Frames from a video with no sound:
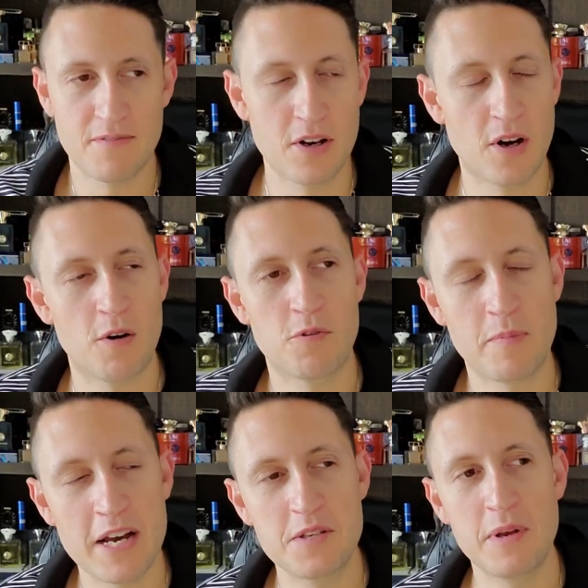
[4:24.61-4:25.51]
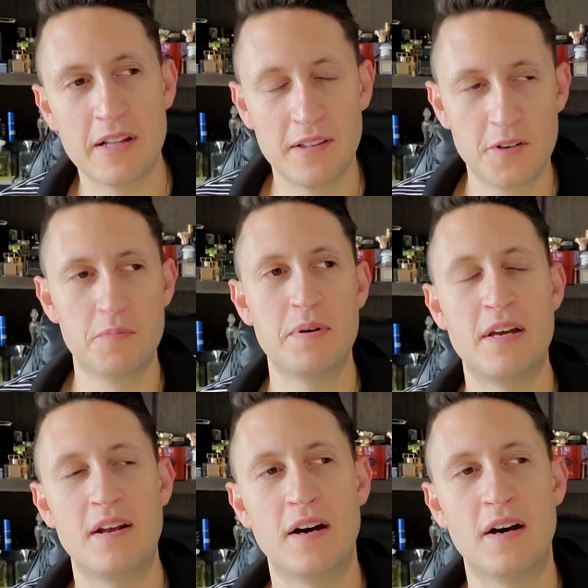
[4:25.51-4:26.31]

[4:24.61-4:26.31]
of it all reminds me a little bit